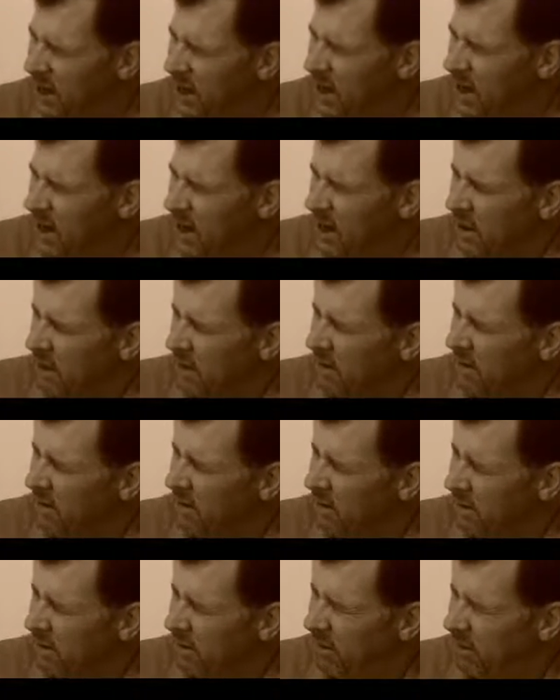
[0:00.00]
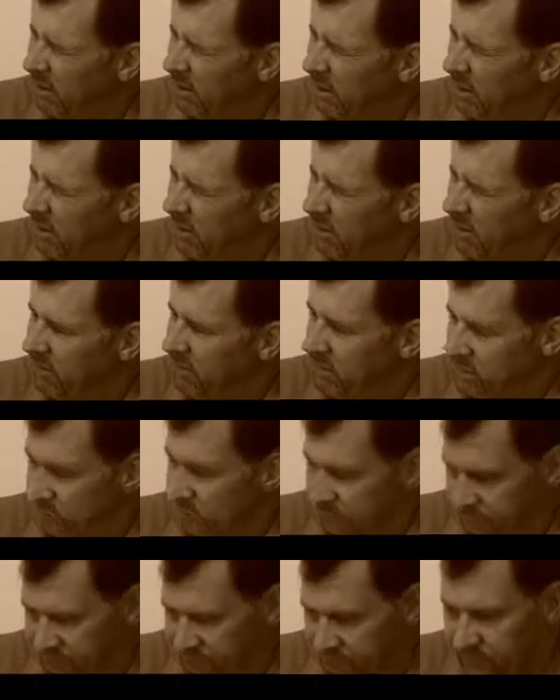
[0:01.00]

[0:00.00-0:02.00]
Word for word: That would be a real service to the, the